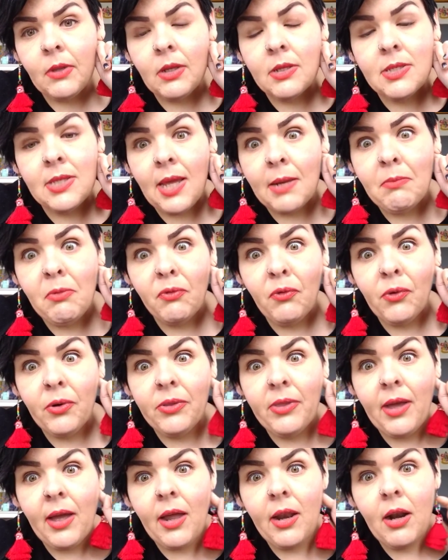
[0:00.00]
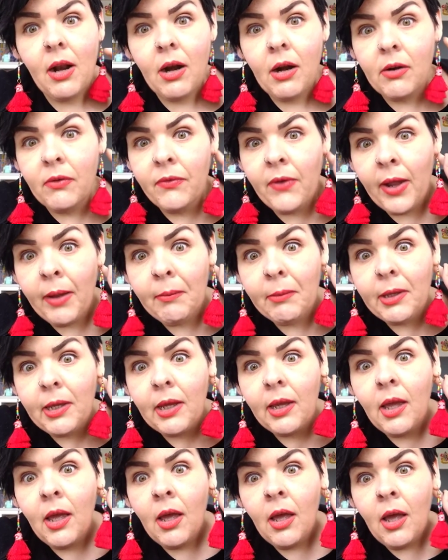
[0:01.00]
said before that her
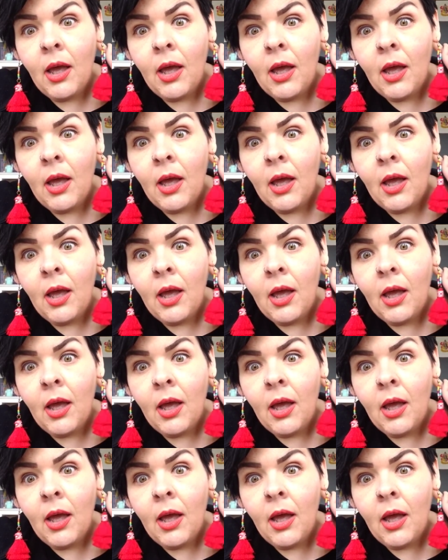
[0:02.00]
family